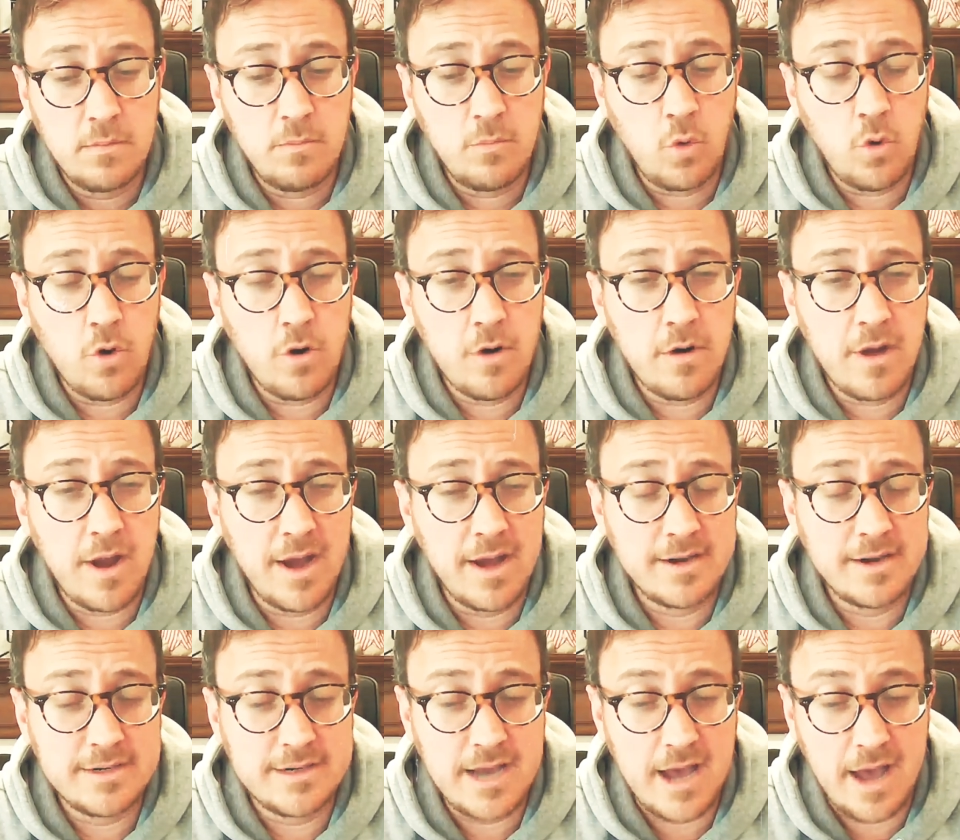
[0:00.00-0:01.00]
More
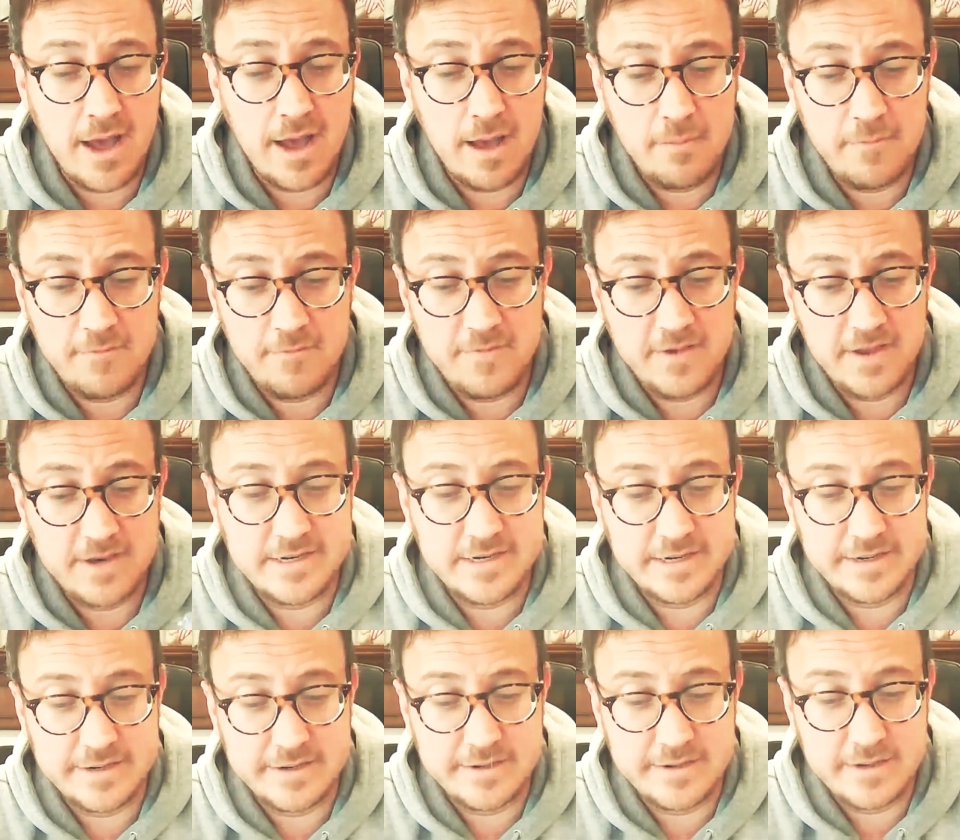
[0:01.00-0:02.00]
on Tom
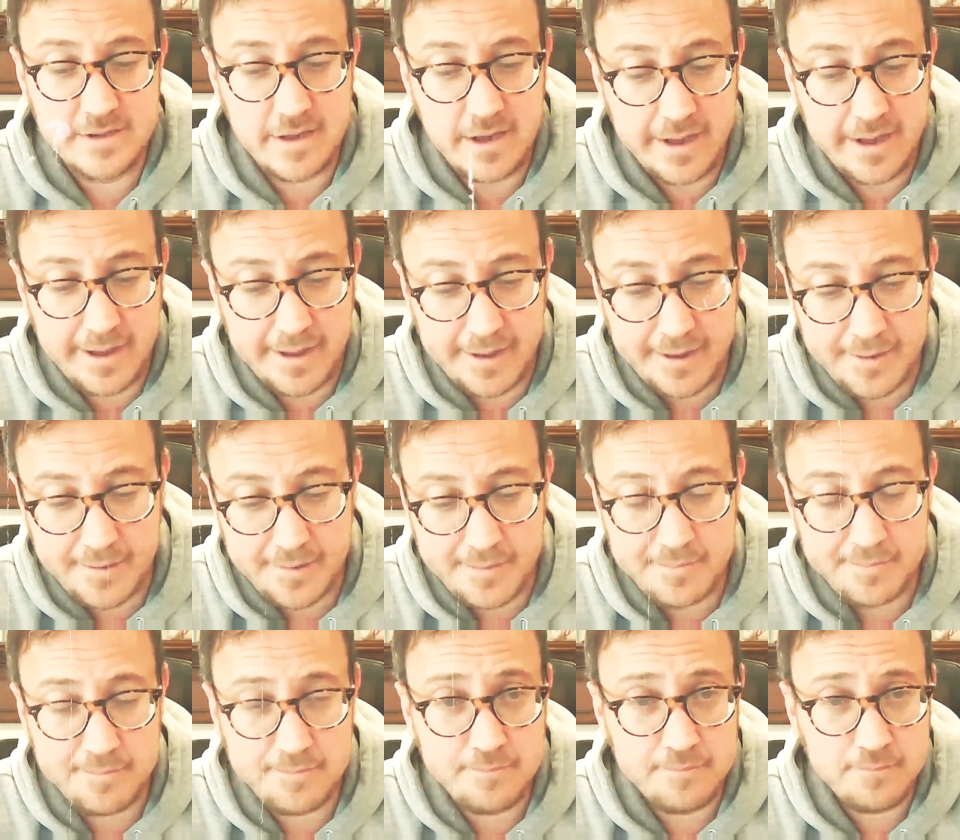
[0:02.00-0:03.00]
Fitton.
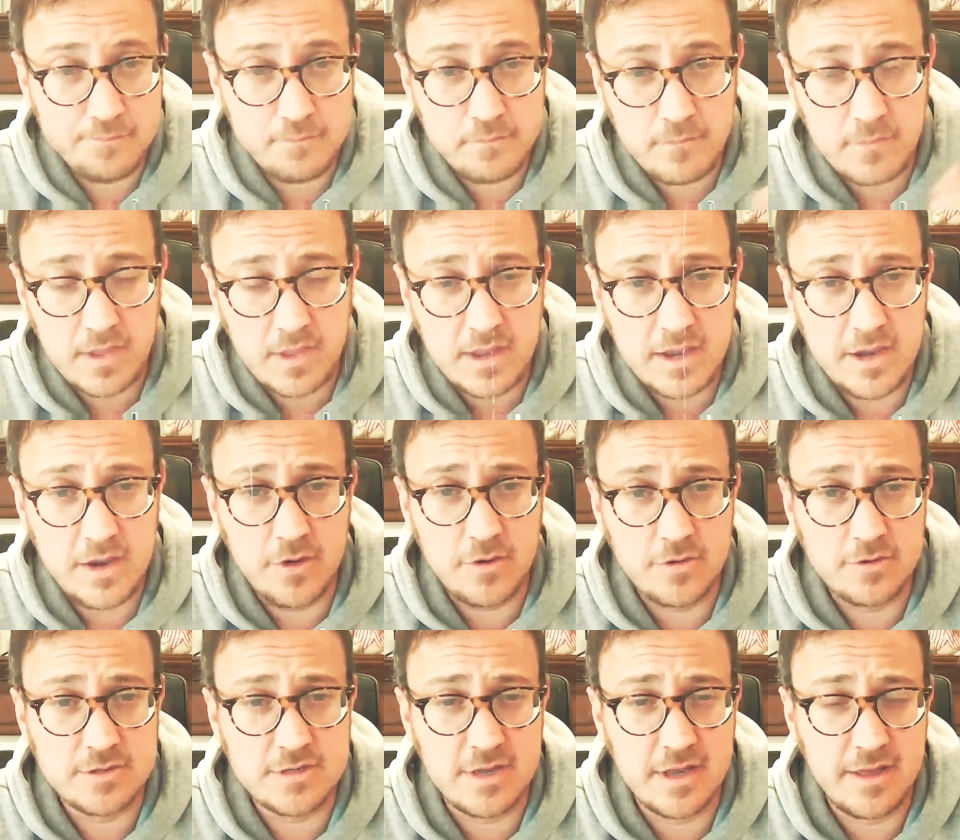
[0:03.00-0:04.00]

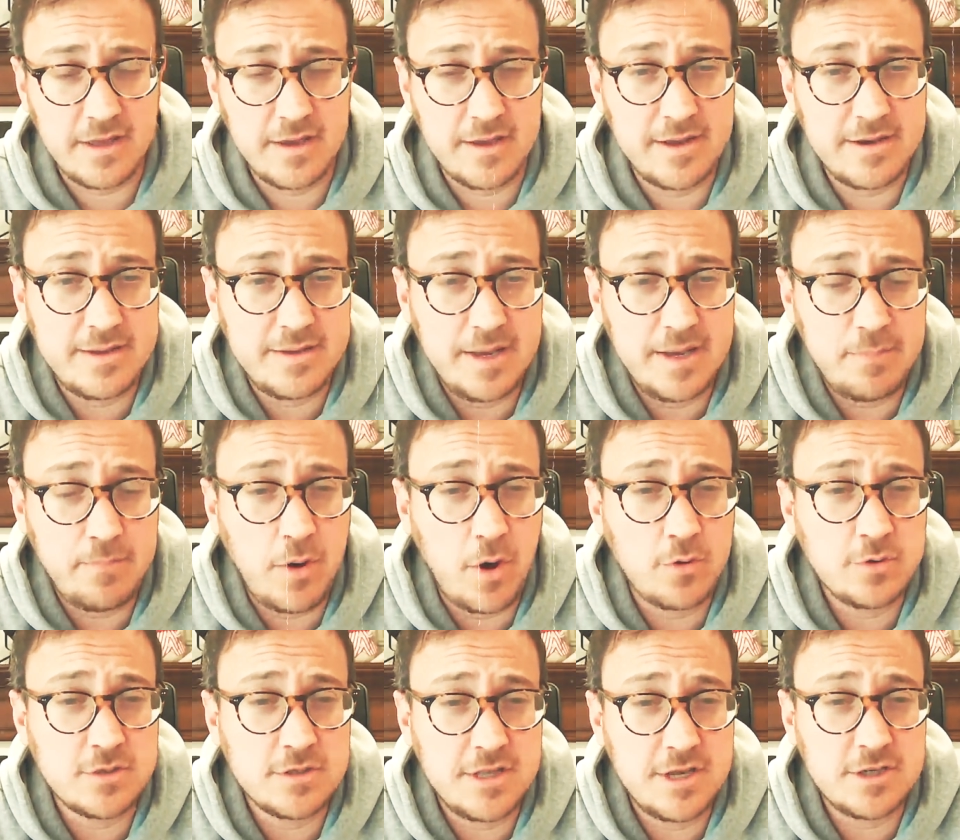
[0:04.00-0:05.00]
He
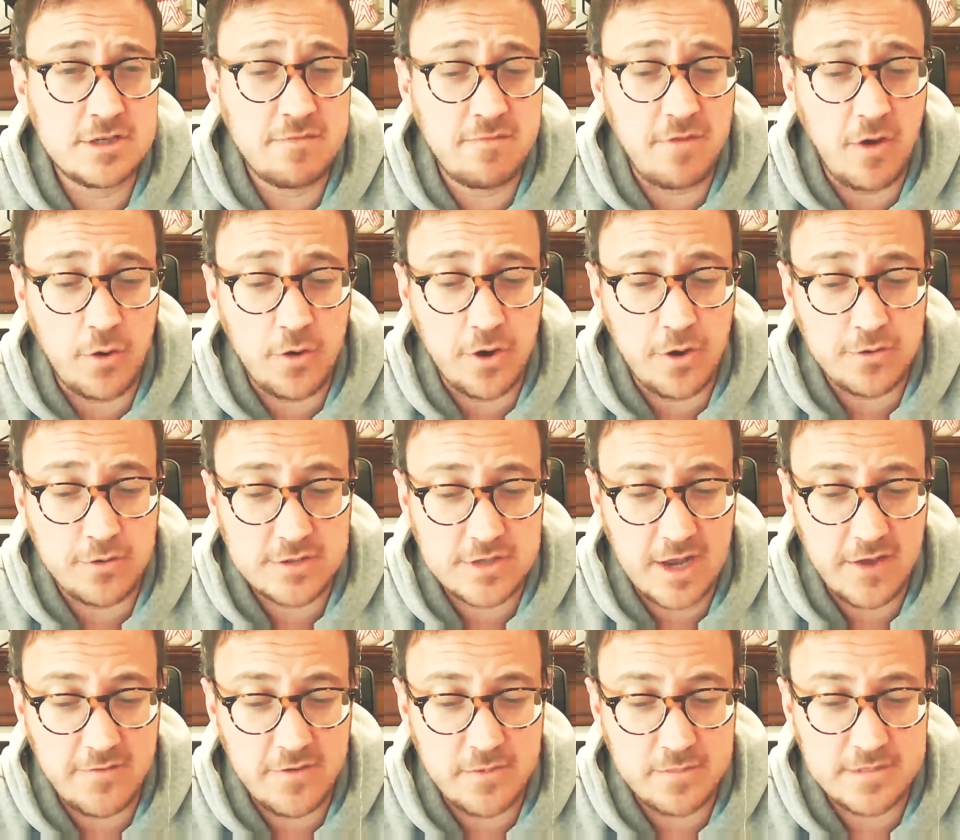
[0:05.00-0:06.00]
posts these photos
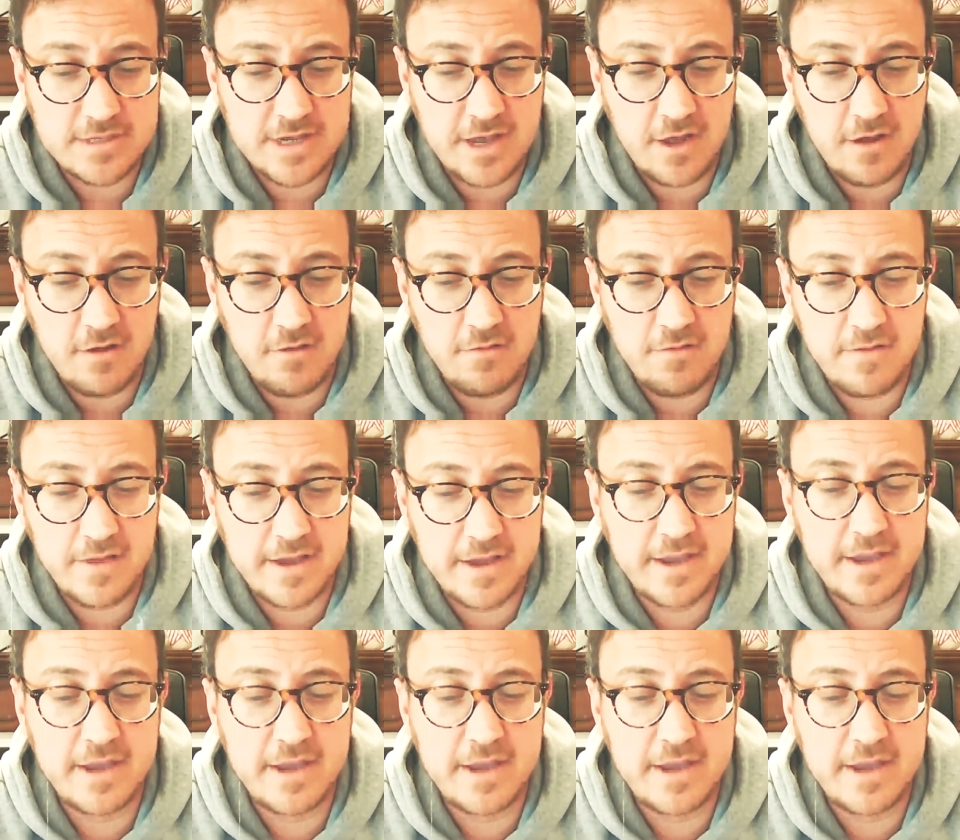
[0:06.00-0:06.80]
of himself, like